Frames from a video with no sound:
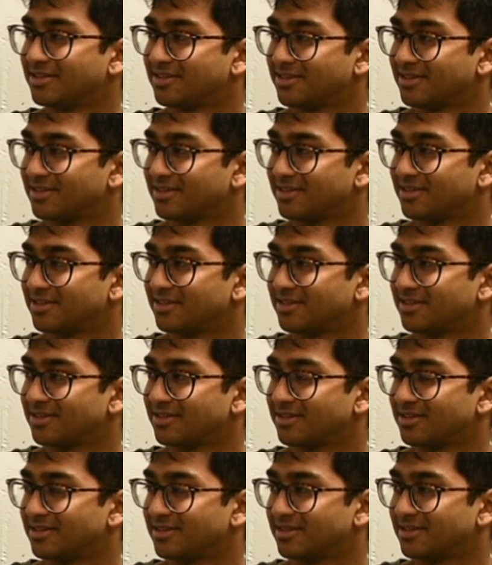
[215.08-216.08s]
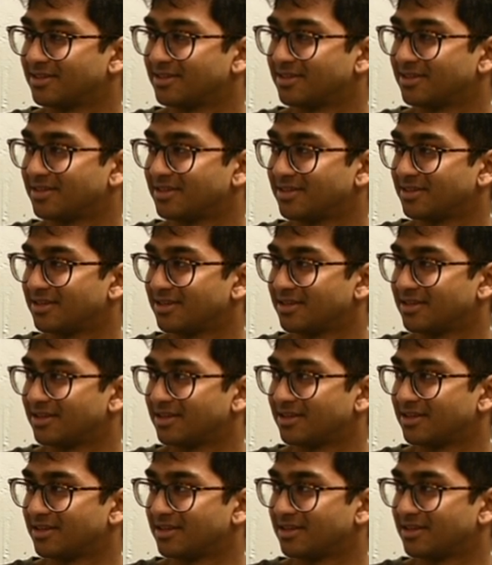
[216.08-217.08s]

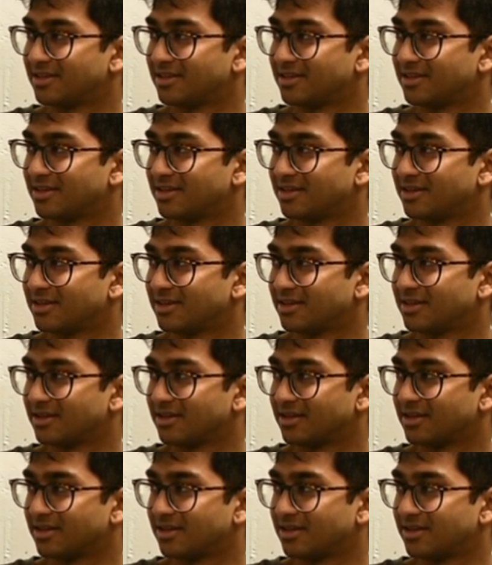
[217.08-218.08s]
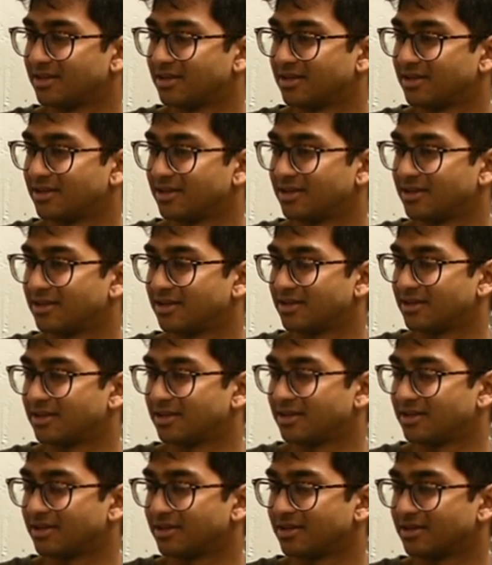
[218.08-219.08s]

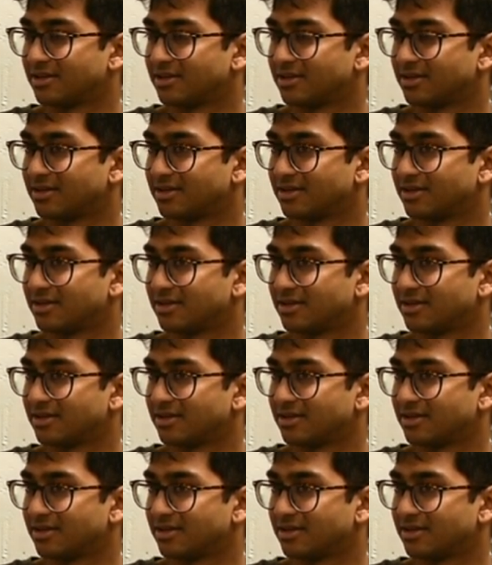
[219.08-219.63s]
This person isn't speaking.